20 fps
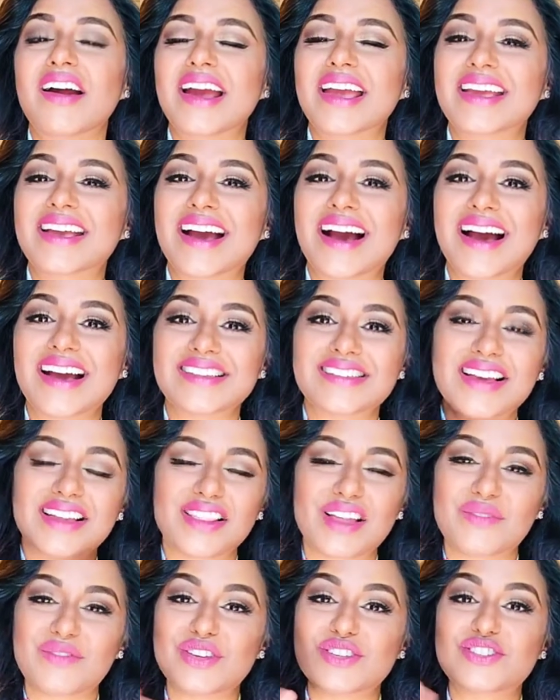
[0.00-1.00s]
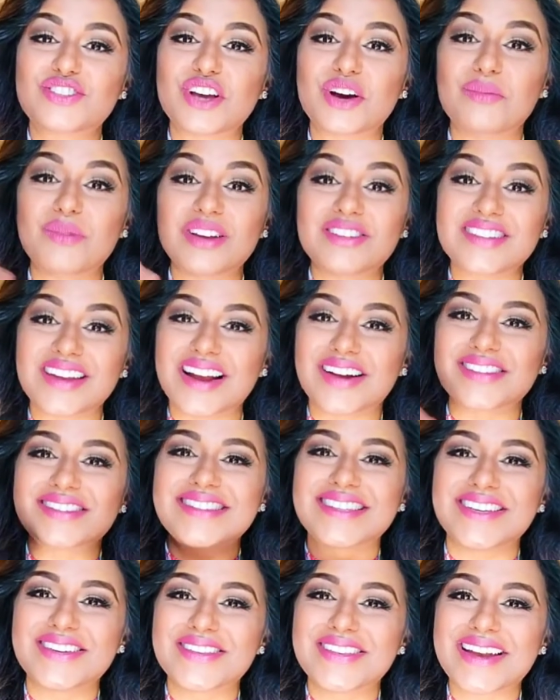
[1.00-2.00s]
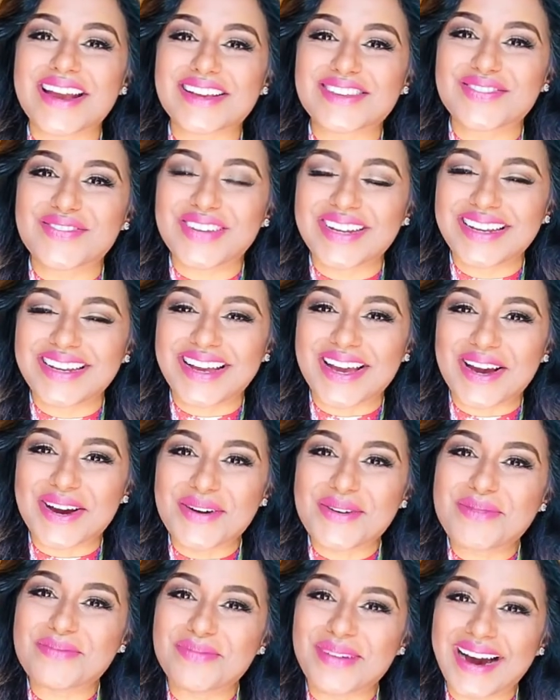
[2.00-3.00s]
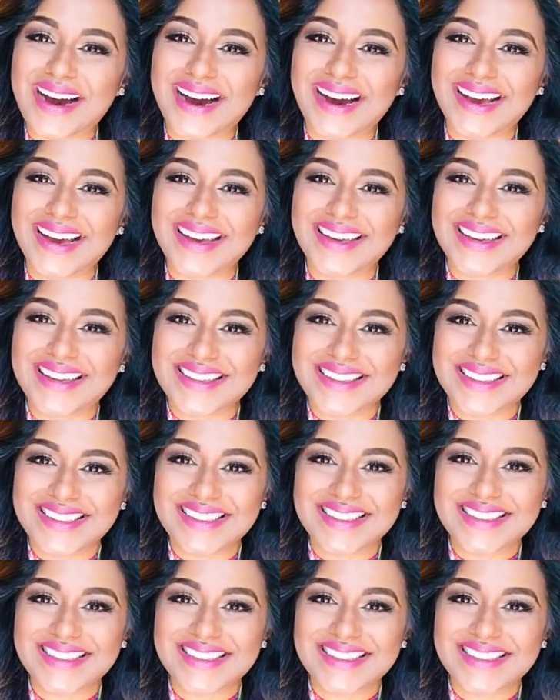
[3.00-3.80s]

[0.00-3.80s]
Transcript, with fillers: right, guys, I love you so much, and I'll see you in the next video. Bye.